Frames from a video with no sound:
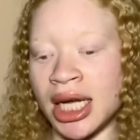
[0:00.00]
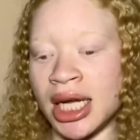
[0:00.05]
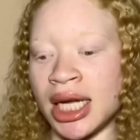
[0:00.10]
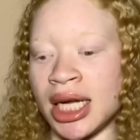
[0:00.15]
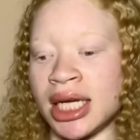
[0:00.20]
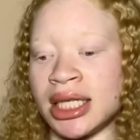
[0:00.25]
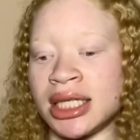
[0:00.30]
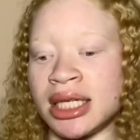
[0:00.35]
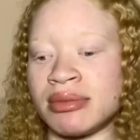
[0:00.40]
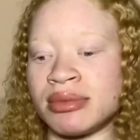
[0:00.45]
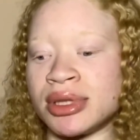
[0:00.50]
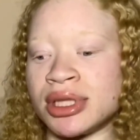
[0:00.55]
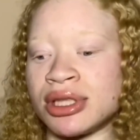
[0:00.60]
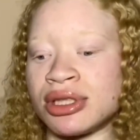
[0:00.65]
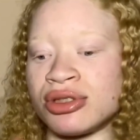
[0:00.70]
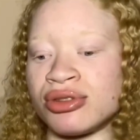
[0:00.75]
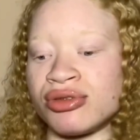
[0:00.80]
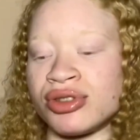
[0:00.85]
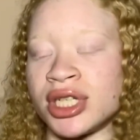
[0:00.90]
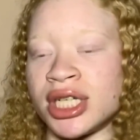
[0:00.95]
And number
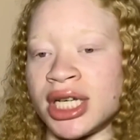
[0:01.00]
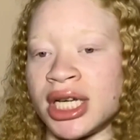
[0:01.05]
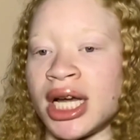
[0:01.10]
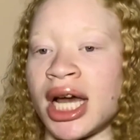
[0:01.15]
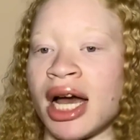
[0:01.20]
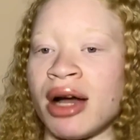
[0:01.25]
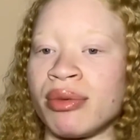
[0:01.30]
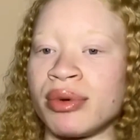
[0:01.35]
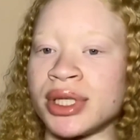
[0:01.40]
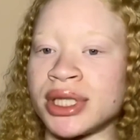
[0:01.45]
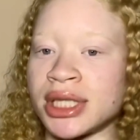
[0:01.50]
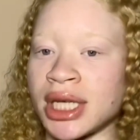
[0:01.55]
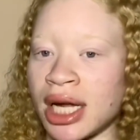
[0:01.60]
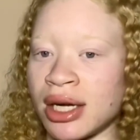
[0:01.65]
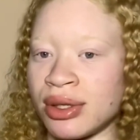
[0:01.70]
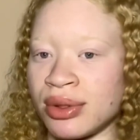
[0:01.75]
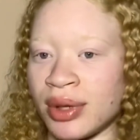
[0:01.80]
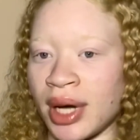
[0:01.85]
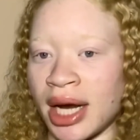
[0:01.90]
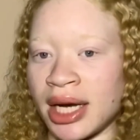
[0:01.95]
three, I wish I
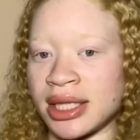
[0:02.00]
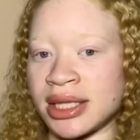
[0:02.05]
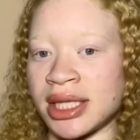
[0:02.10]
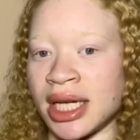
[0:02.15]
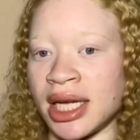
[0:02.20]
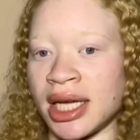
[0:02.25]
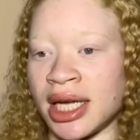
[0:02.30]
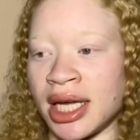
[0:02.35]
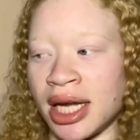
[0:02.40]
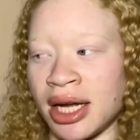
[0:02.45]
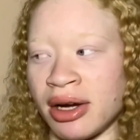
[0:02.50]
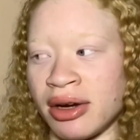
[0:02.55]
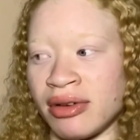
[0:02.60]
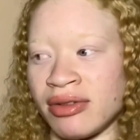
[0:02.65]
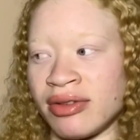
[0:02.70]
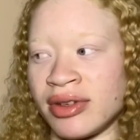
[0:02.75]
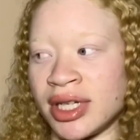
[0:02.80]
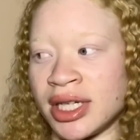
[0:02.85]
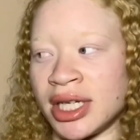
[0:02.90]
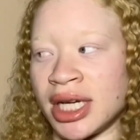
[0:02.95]
knew how to take care of
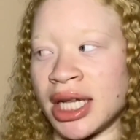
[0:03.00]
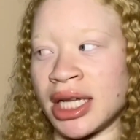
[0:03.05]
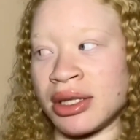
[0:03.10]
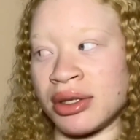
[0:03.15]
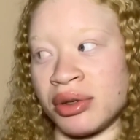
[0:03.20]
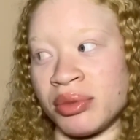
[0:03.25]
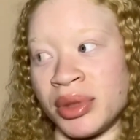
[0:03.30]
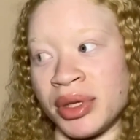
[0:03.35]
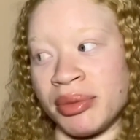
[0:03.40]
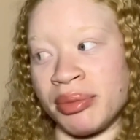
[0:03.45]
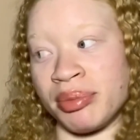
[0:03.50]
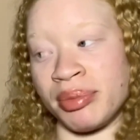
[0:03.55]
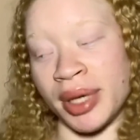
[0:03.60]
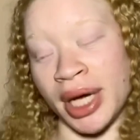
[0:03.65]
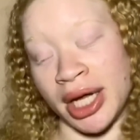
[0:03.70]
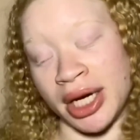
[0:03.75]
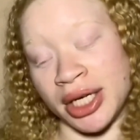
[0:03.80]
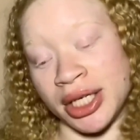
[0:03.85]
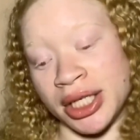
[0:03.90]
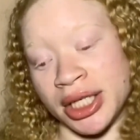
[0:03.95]
it a little bit
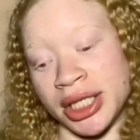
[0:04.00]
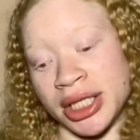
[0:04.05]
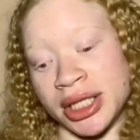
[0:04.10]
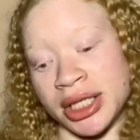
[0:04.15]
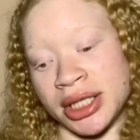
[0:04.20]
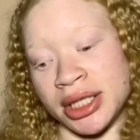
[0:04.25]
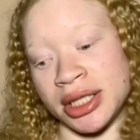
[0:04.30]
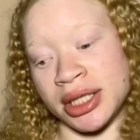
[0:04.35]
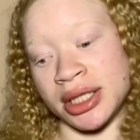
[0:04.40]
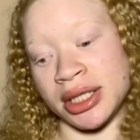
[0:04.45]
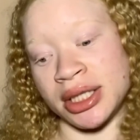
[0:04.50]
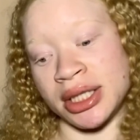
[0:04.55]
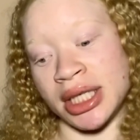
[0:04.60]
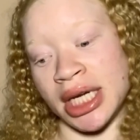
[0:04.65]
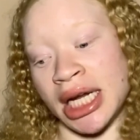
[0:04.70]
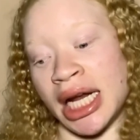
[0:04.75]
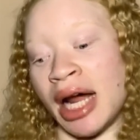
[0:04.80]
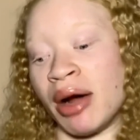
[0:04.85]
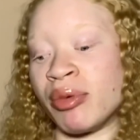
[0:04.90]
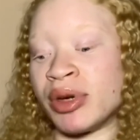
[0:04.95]
better.
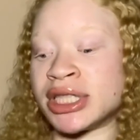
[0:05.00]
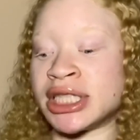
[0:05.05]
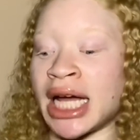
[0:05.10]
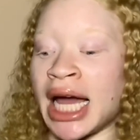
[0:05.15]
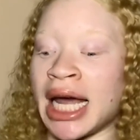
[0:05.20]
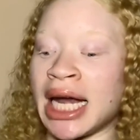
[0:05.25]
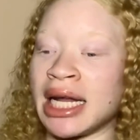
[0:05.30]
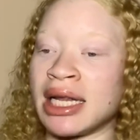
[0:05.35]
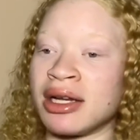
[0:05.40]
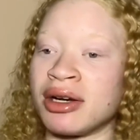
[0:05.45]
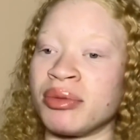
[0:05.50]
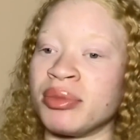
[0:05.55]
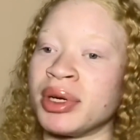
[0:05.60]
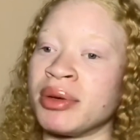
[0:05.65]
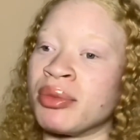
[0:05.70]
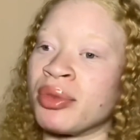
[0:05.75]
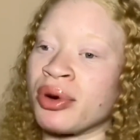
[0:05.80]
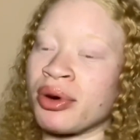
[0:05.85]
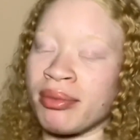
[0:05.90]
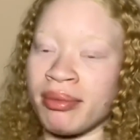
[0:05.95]
And I wish I had a little bit
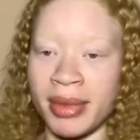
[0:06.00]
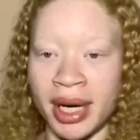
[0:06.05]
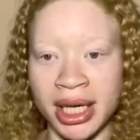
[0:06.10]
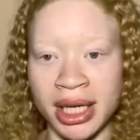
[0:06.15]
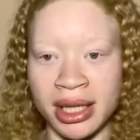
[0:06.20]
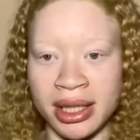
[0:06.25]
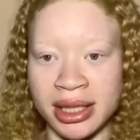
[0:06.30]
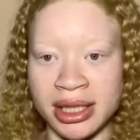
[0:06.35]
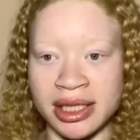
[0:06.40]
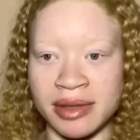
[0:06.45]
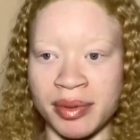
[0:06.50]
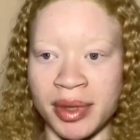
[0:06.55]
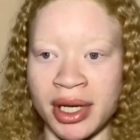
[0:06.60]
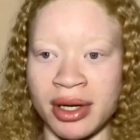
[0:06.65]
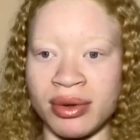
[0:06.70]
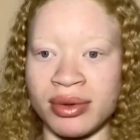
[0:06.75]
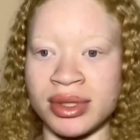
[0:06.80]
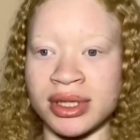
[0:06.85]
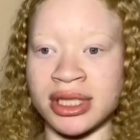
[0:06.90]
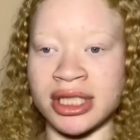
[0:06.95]
more money to spend
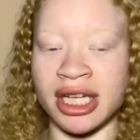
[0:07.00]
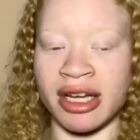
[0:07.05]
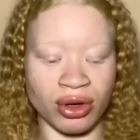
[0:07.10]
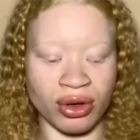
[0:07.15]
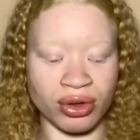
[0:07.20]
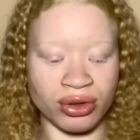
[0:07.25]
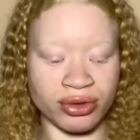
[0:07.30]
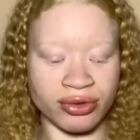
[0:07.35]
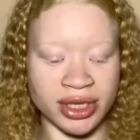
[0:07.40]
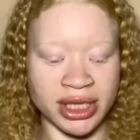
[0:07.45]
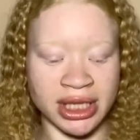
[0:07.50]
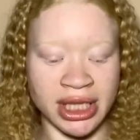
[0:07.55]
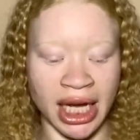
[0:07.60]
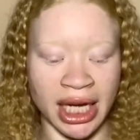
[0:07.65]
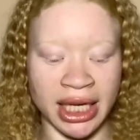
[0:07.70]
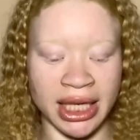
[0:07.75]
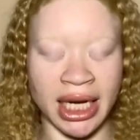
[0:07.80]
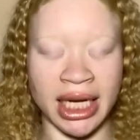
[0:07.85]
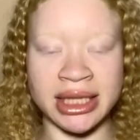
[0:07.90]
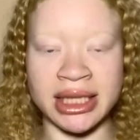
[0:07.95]
on stuff. The only reason I
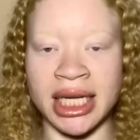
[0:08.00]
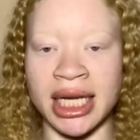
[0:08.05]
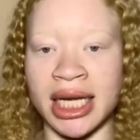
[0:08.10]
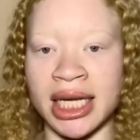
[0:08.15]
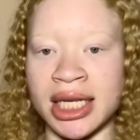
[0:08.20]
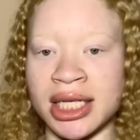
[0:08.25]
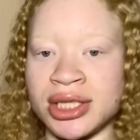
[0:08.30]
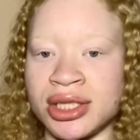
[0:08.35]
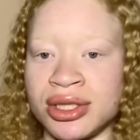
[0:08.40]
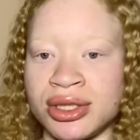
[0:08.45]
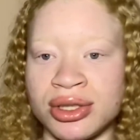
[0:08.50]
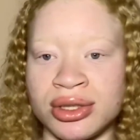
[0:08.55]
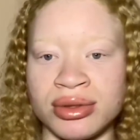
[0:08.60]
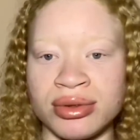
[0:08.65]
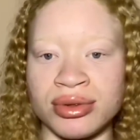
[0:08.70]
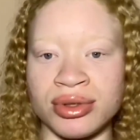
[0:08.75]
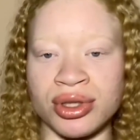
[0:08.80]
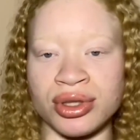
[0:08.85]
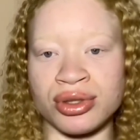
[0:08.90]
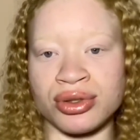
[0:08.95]
got the edge
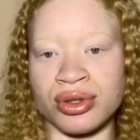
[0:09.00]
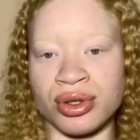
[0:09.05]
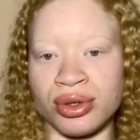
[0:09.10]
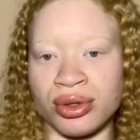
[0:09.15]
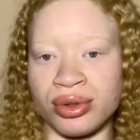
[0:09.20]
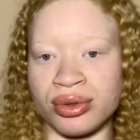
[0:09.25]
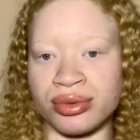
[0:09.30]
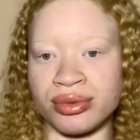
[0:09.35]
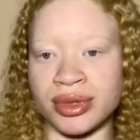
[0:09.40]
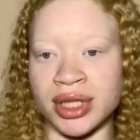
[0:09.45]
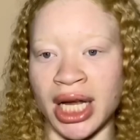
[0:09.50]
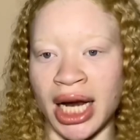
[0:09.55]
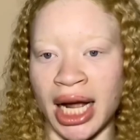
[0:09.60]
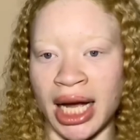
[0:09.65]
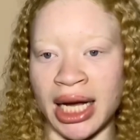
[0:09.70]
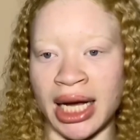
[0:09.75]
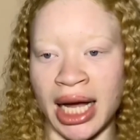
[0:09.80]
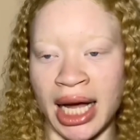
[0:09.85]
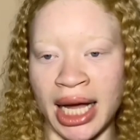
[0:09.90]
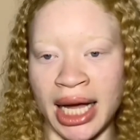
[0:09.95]
control that
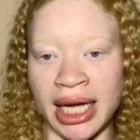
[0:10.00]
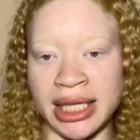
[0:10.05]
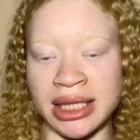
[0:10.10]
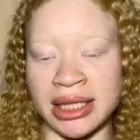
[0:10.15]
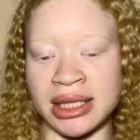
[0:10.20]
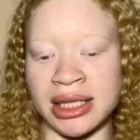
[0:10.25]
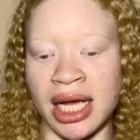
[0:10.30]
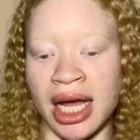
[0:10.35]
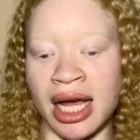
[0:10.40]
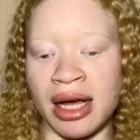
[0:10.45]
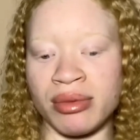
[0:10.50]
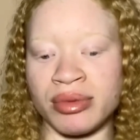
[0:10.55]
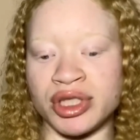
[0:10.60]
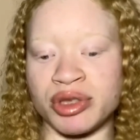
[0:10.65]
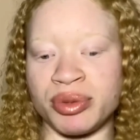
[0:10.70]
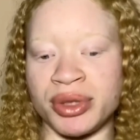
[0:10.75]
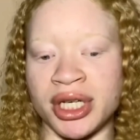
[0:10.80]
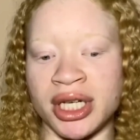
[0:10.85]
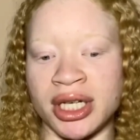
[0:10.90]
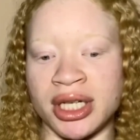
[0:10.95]
I got at the time was
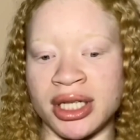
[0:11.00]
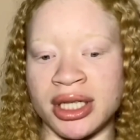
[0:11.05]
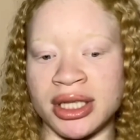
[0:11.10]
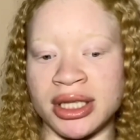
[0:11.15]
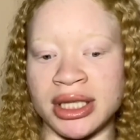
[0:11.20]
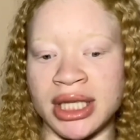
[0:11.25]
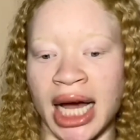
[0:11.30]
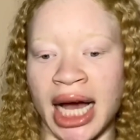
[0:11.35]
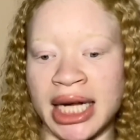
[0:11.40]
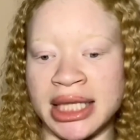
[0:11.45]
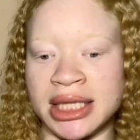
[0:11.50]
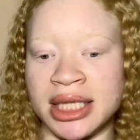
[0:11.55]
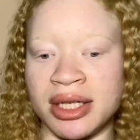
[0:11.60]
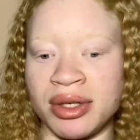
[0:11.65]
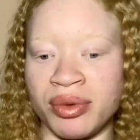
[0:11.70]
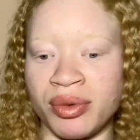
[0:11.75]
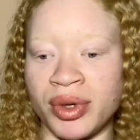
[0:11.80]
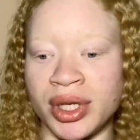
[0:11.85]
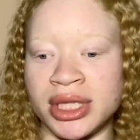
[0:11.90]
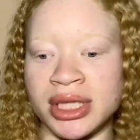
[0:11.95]
because I
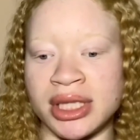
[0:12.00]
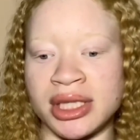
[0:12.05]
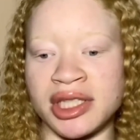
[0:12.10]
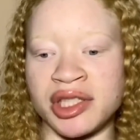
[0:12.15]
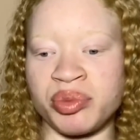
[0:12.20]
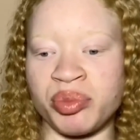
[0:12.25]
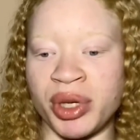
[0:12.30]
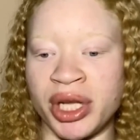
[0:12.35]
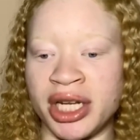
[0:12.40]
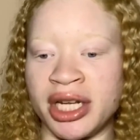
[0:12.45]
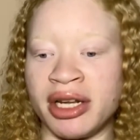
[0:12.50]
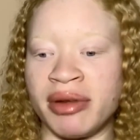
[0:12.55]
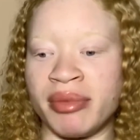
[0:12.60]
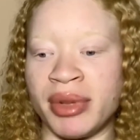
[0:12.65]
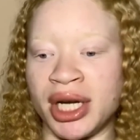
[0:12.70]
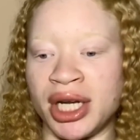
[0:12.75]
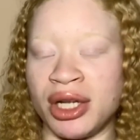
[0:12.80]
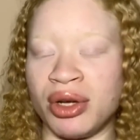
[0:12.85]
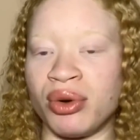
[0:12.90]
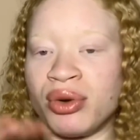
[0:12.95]
didn't want to spend the
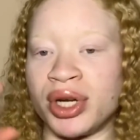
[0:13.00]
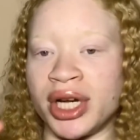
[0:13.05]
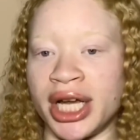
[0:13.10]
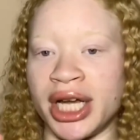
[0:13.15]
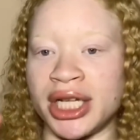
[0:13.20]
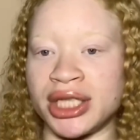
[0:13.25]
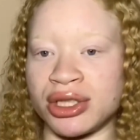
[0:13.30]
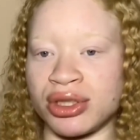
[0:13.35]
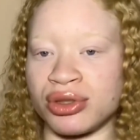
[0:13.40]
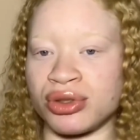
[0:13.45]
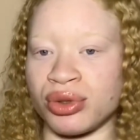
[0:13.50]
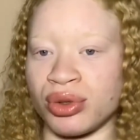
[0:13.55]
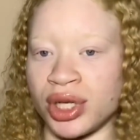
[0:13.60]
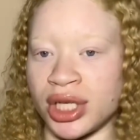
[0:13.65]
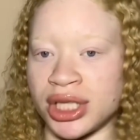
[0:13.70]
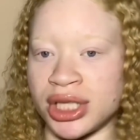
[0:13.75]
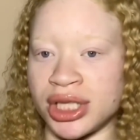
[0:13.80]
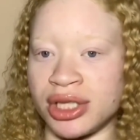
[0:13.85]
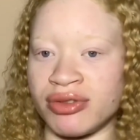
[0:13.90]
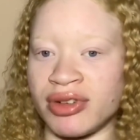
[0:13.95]
money on the edge control that
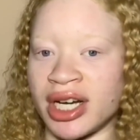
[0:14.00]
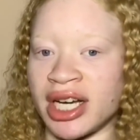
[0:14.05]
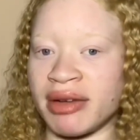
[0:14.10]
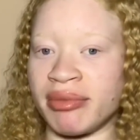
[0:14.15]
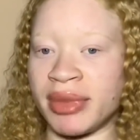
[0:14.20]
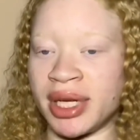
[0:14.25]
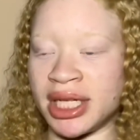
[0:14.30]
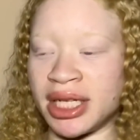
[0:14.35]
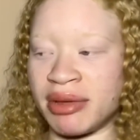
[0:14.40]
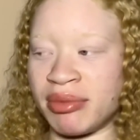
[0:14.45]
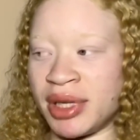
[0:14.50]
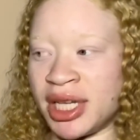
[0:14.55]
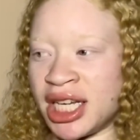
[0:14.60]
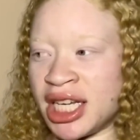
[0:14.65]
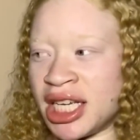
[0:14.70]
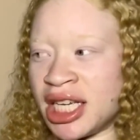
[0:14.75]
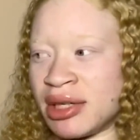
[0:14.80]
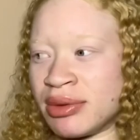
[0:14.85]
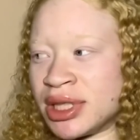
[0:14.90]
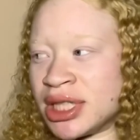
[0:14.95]
she recommended me to
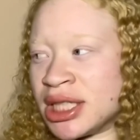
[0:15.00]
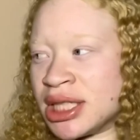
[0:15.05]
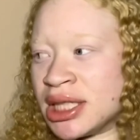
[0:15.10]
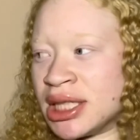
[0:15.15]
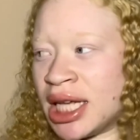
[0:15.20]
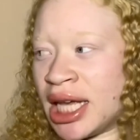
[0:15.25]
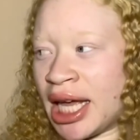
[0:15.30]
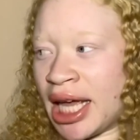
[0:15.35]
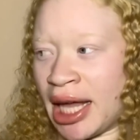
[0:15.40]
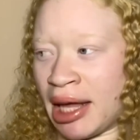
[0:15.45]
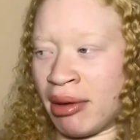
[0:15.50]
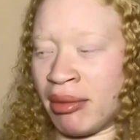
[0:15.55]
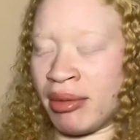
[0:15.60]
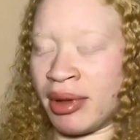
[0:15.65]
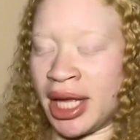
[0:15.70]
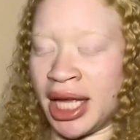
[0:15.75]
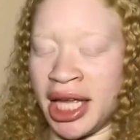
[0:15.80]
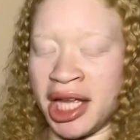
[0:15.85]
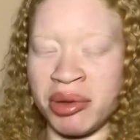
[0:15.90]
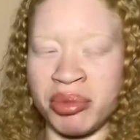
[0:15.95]
get, which is the
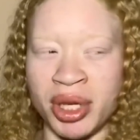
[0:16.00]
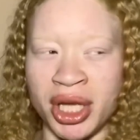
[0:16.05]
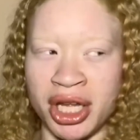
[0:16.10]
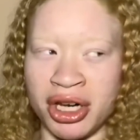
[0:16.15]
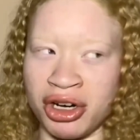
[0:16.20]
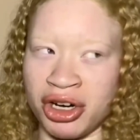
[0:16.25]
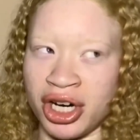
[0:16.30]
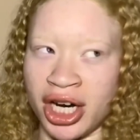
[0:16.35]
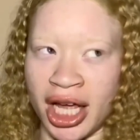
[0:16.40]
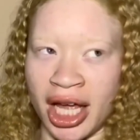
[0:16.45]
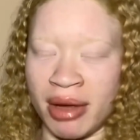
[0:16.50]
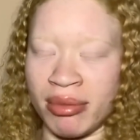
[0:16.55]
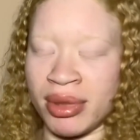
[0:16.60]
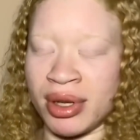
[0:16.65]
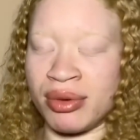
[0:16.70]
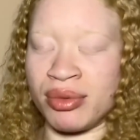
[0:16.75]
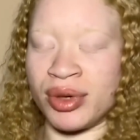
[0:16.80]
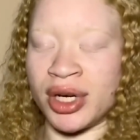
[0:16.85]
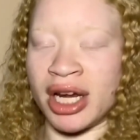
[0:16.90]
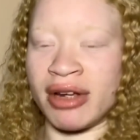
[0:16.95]
Ebin or
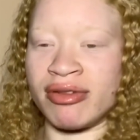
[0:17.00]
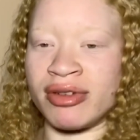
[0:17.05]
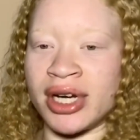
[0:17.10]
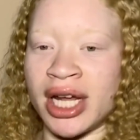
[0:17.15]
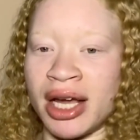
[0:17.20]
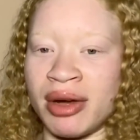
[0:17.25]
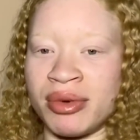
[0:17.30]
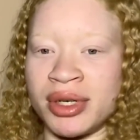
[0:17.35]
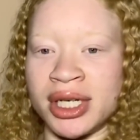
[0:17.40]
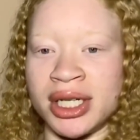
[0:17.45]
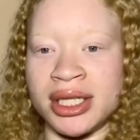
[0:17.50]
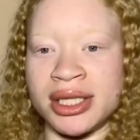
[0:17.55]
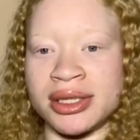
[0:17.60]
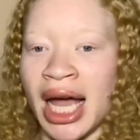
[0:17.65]
Ebin, whatever that one is.